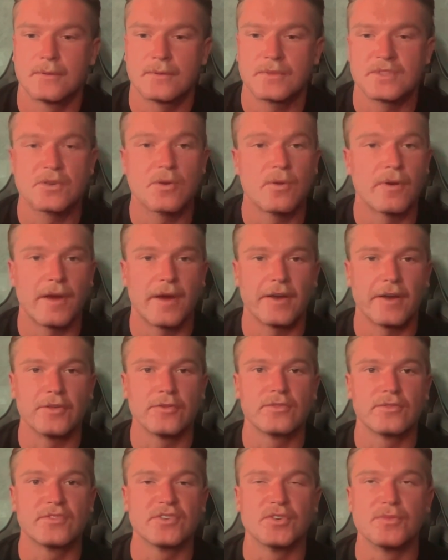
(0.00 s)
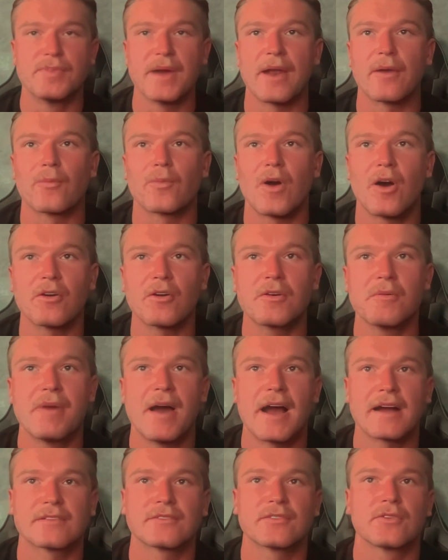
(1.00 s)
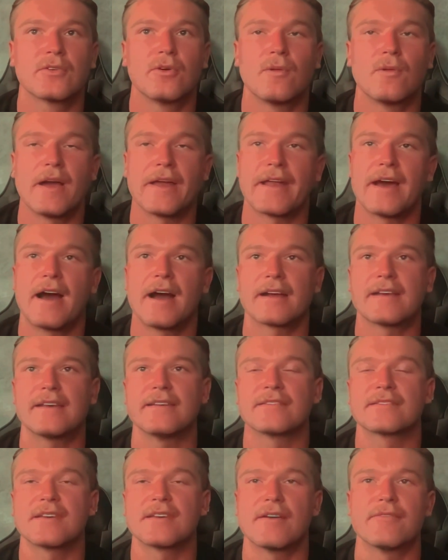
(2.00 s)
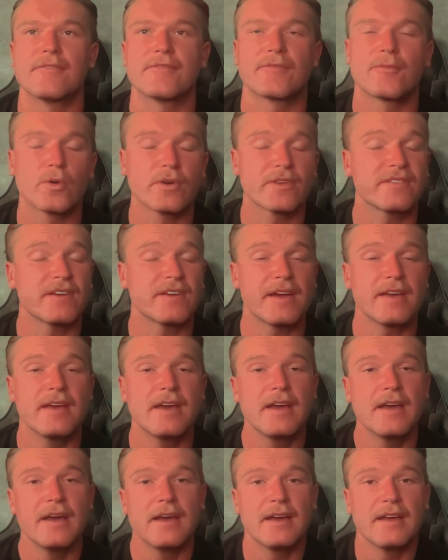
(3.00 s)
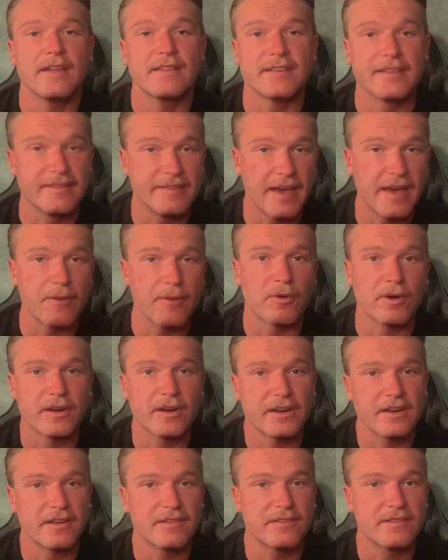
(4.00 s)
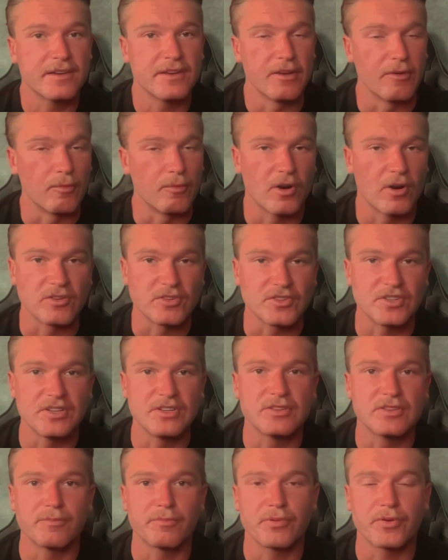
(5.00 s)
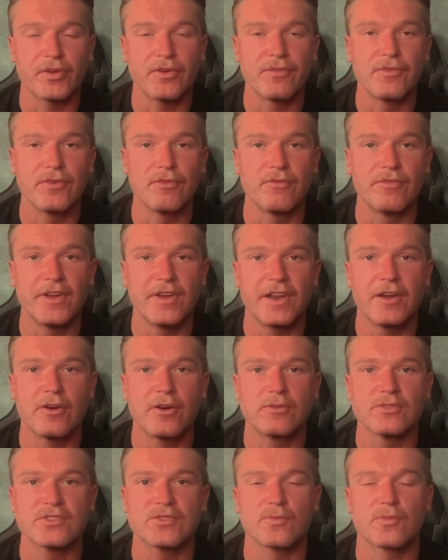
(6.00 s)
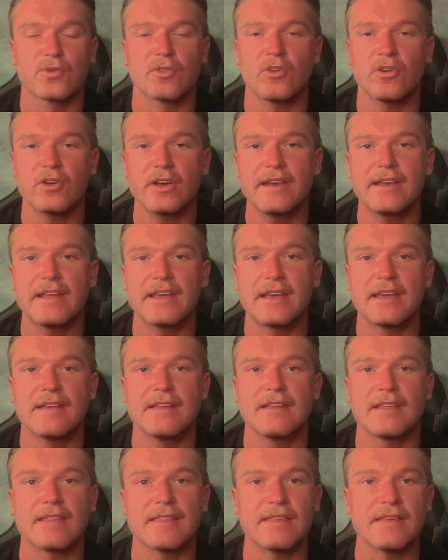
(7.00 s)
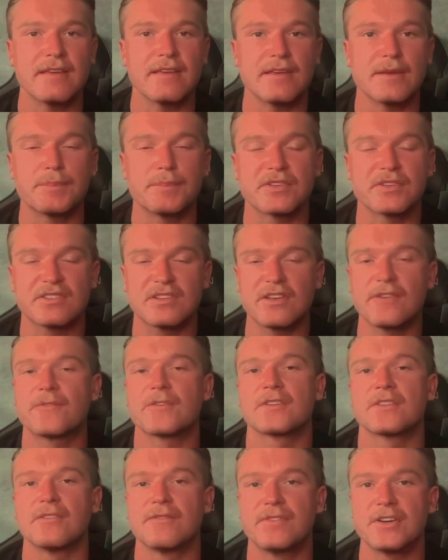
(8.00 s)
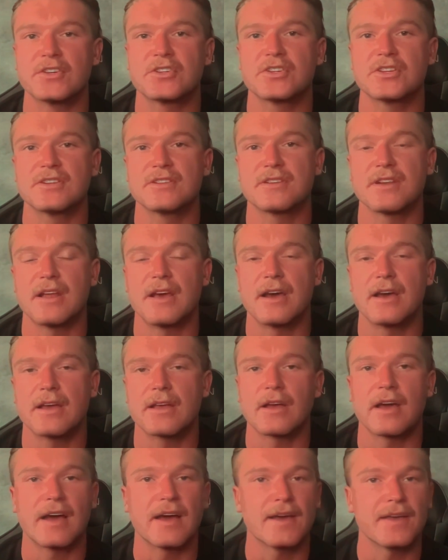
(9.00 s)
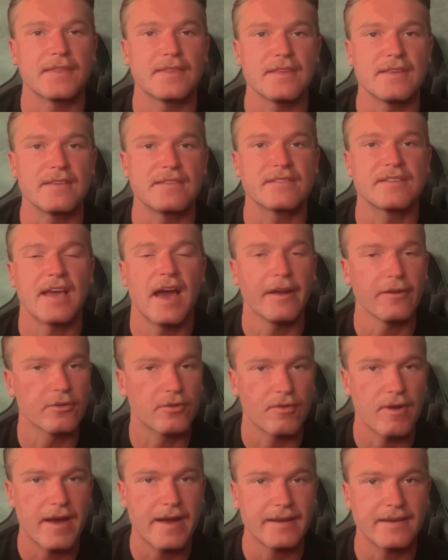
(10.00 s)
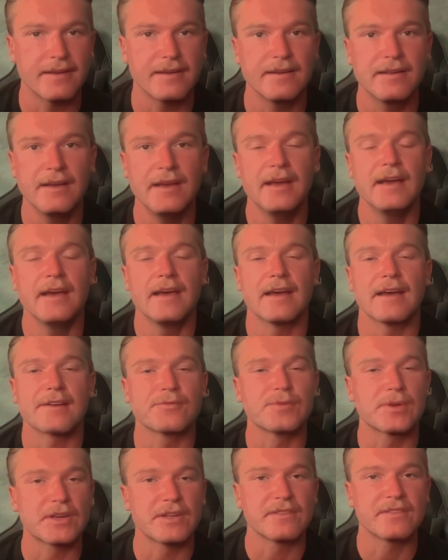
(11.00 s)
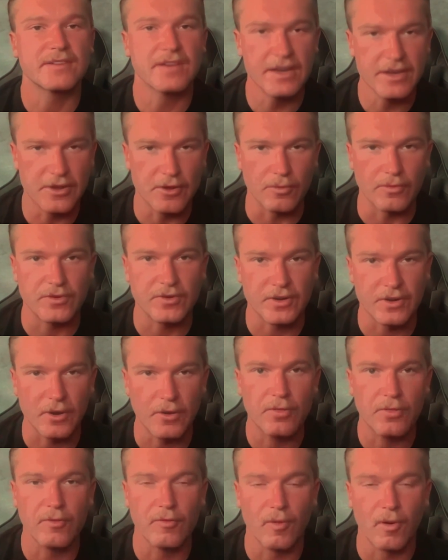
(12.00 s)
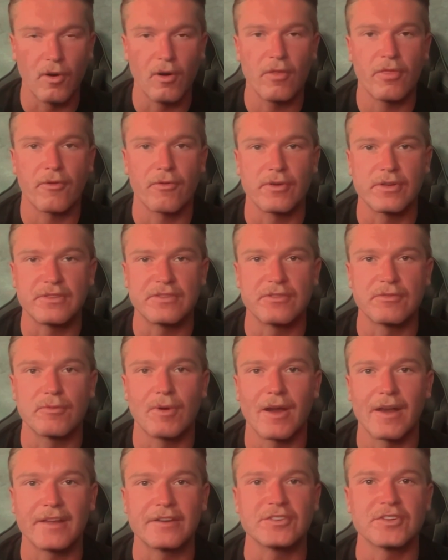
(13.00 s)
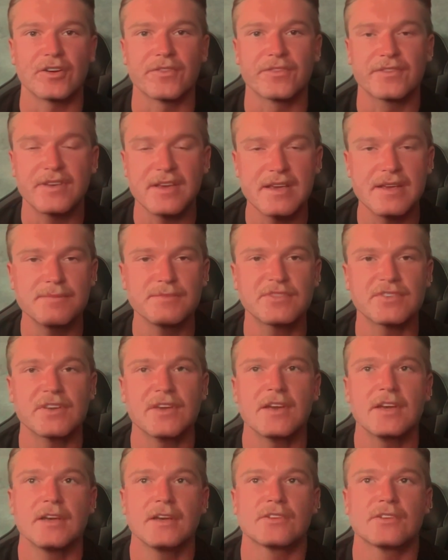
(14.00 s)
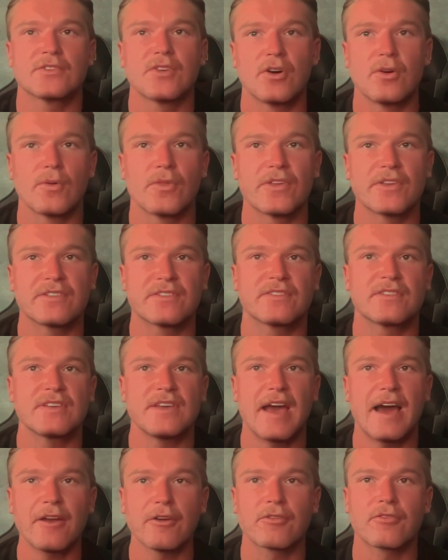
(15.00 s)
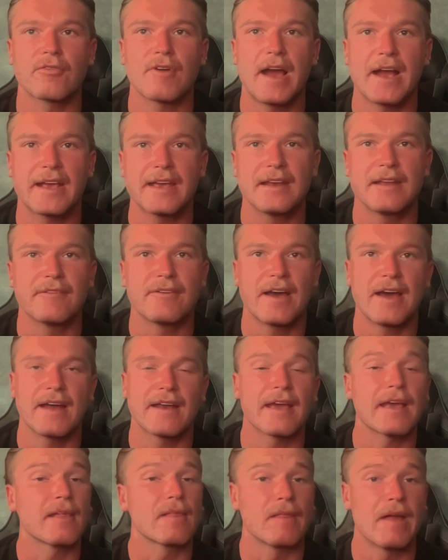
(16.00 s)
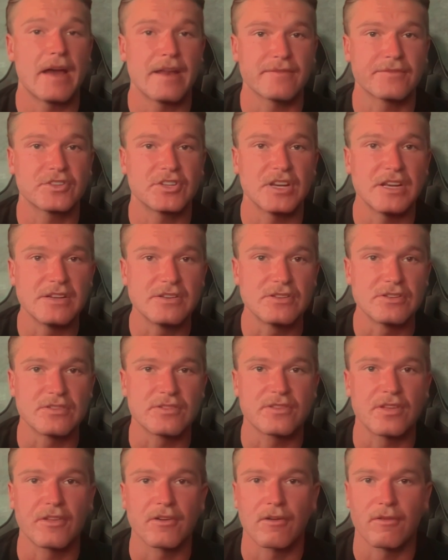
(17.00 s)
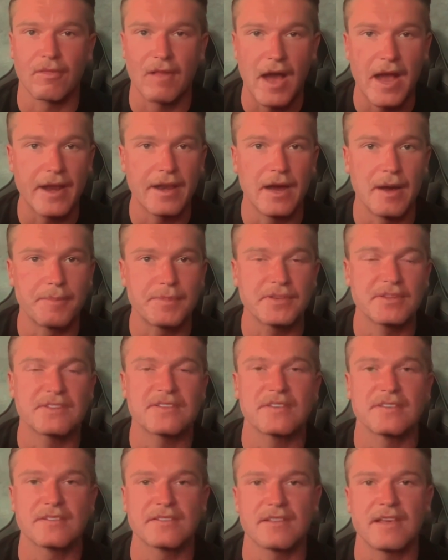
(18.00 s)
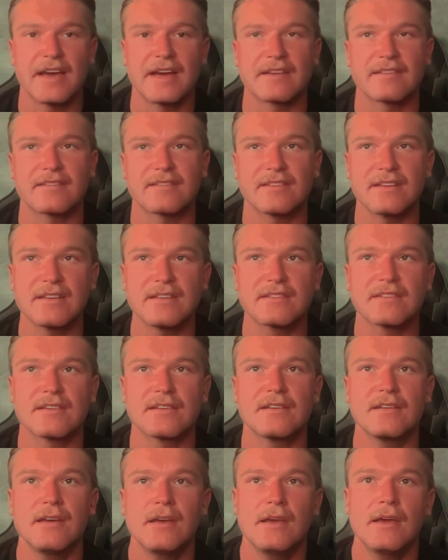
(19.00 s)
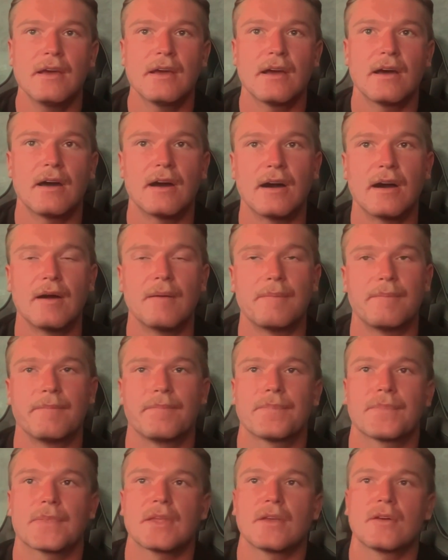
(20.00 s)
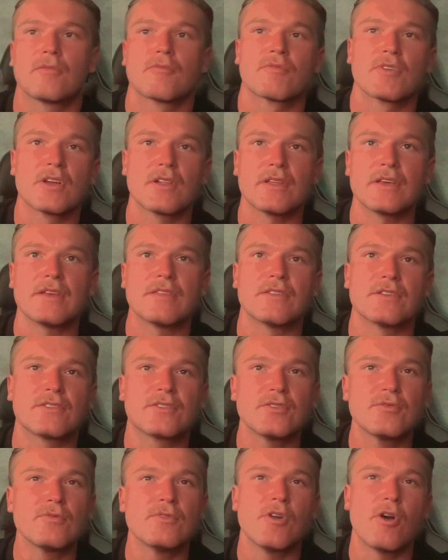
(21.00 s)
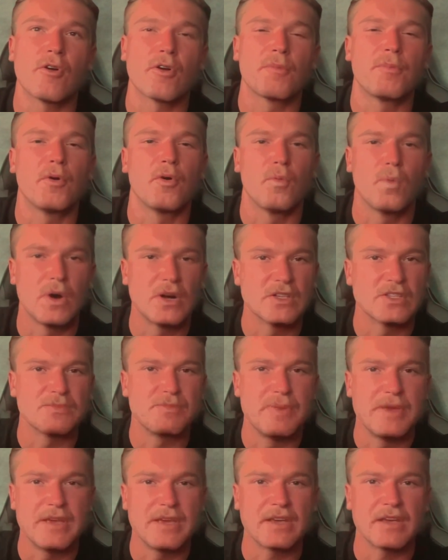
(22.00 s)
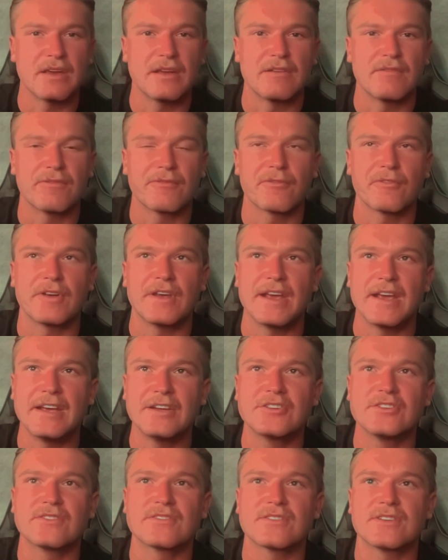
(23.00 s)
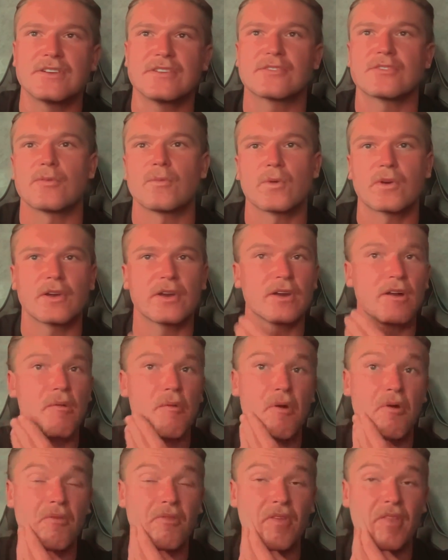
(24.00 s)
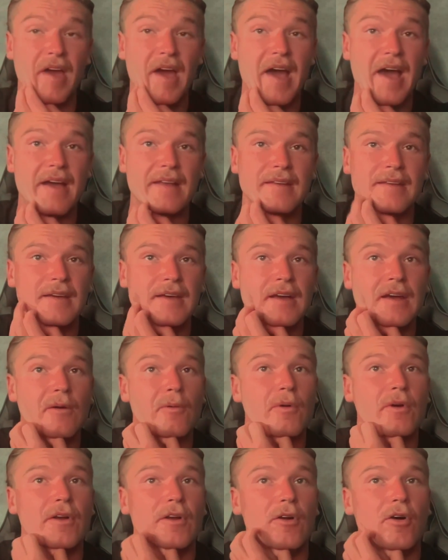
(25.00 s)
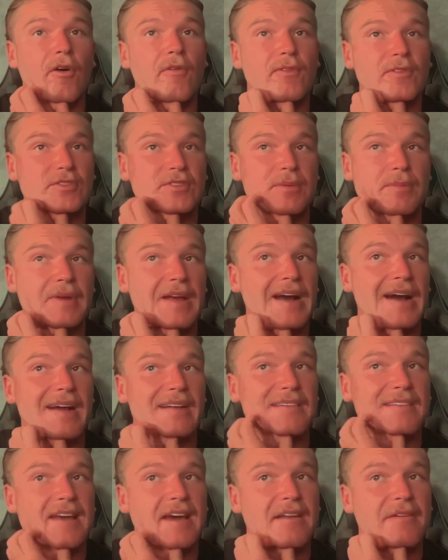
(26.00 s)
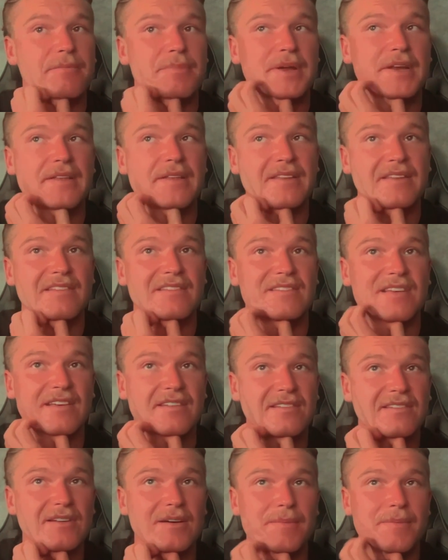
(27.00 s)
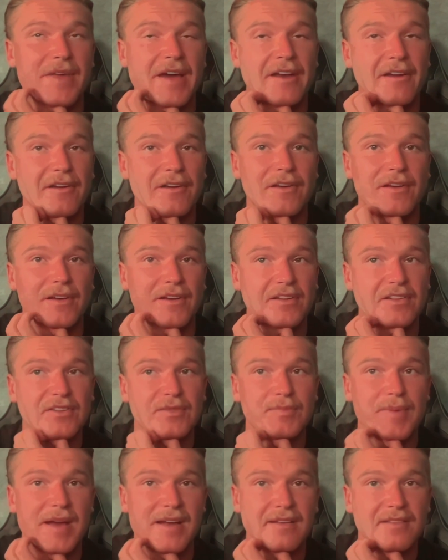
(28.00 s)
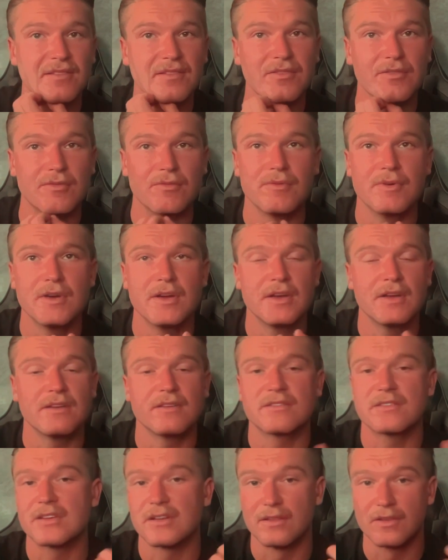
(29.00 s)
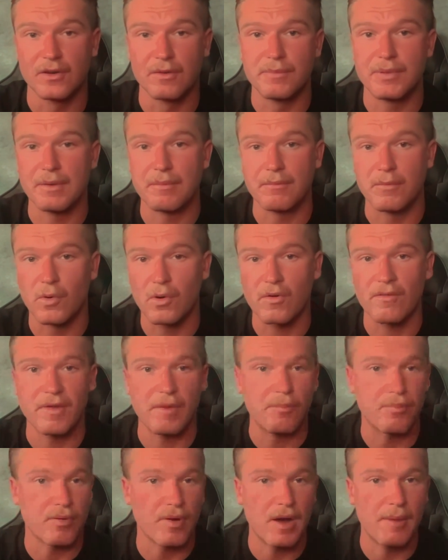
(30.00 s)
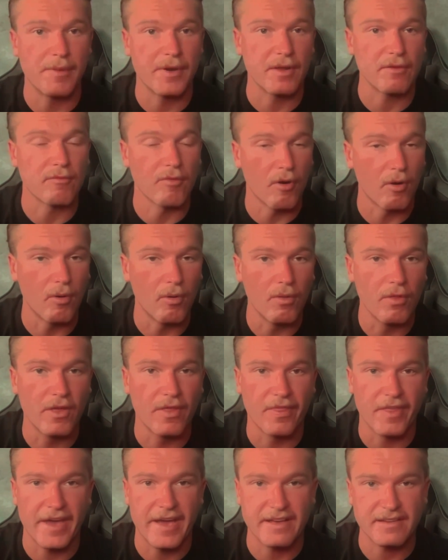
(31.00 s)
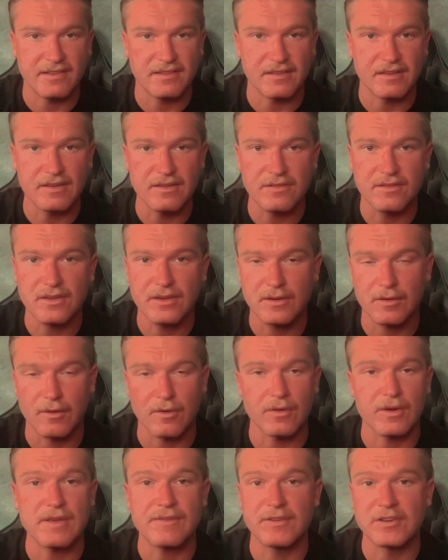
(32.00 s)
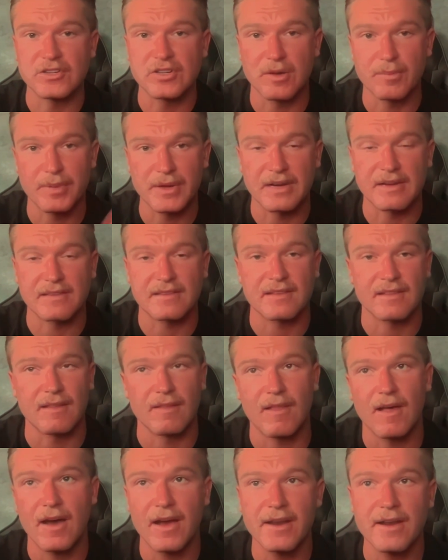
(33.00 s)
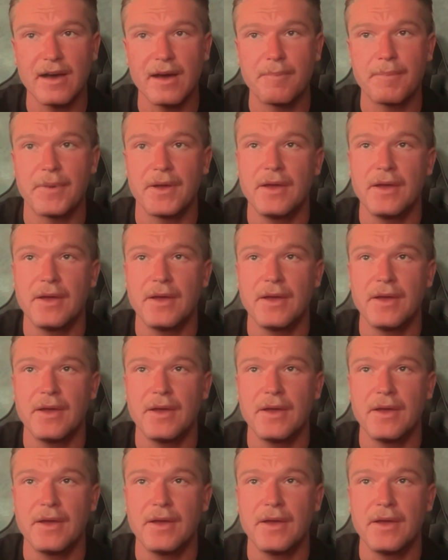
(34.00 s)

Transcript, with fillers: What's going on YouTube and welcome back to Goal Line Hockey. It's Kevin Forte. Today we're going to continue our season preview videos. We're looking in the Pacific Division today at the Seattle Kraken as we continue to go through all 32 NHL teams. So the Seattle Kraken have had a lot of changes to their lineup since last season. Um, really the two notable ones being in free agency. So we're going to go over that. We're going to go over some guys that have been in the system that are going to expect to see a little bit more of a prominent role than last season or even jumping into the lineup.